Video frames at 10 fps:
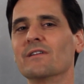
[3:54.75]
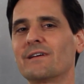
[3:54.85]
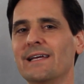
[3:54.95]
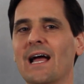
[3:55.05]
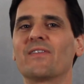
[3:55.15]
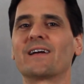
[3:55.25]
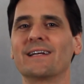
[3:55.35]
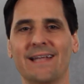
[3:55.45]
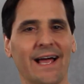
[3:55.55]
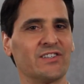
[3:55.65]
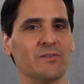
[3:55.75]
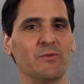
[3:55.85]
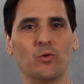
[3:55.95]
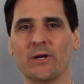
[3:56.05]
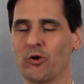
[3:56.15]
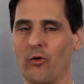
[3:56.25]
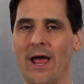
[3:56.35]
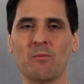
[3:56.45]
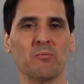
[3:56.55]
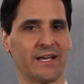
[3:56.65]
looking at the connection between
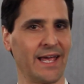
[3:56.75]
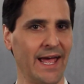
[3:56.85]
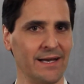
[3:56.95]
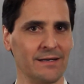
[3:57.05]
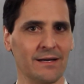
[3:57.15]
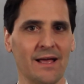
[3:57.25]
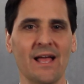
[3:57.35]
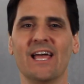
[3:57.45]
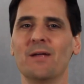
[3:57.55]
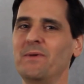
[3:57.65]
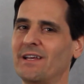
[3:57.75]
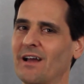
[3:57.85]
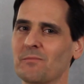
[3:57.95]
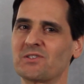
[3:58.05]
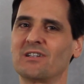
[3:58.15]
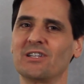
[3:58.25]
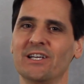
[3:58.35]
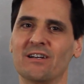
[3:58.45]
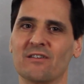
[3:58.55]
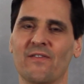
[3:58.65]
Graham and McCain, it becomes
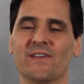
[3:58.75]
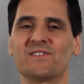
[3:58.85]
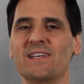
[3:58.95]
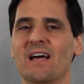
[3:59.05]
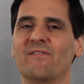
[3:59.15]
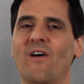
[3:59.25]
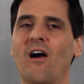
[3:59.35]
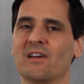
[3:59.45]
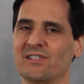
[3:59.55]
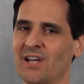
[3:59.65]
clear that the CFR has